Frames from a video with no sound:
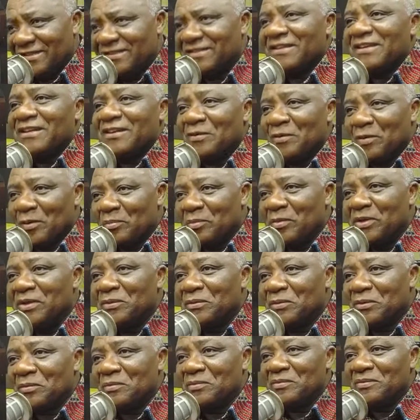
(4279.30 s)
Say you will
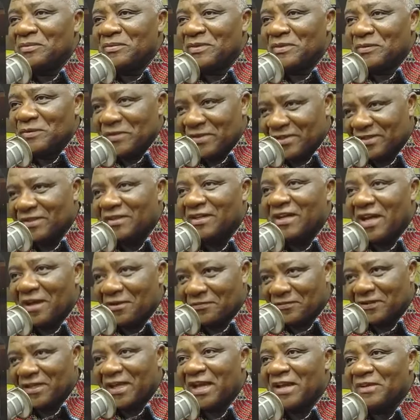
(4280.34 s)
move. You will still
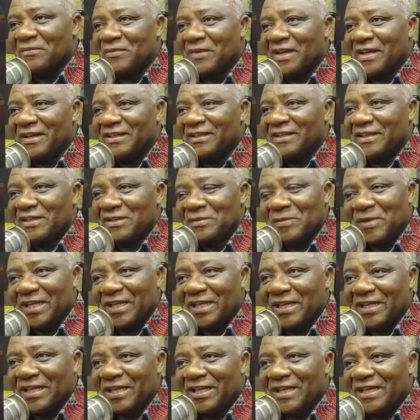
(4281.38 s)
have time, ma. Yeah, the
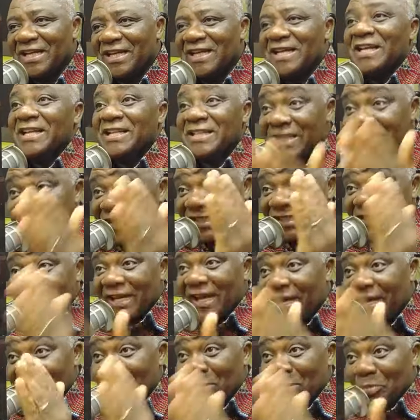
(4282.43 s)
bear. Me ni
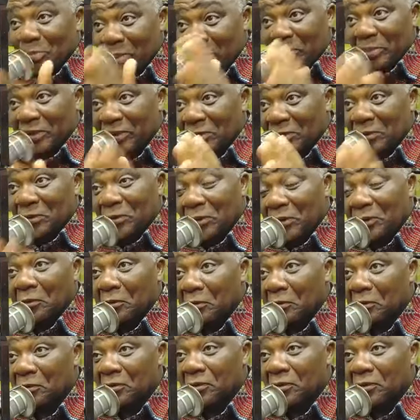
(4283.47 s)
na yam pepreho.